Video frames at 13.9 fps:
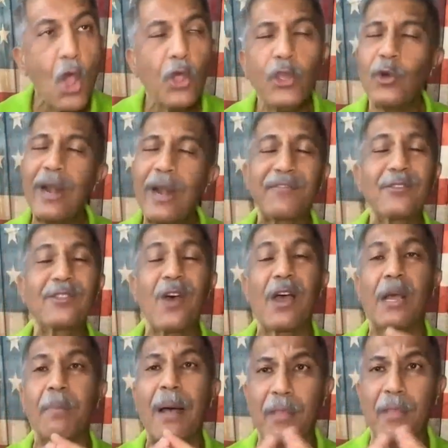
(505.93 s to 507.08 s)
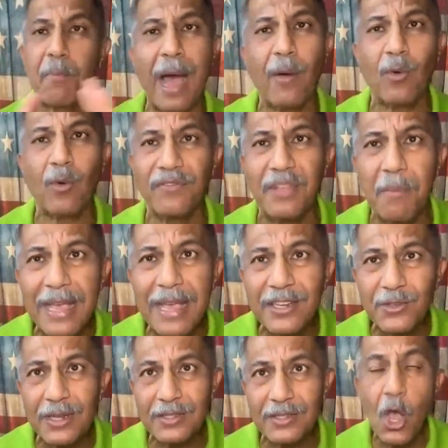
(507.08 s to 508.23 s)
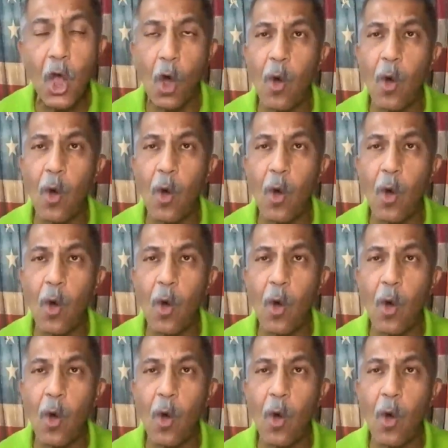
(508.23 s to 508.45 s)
You don't have to talk about the power of the matrix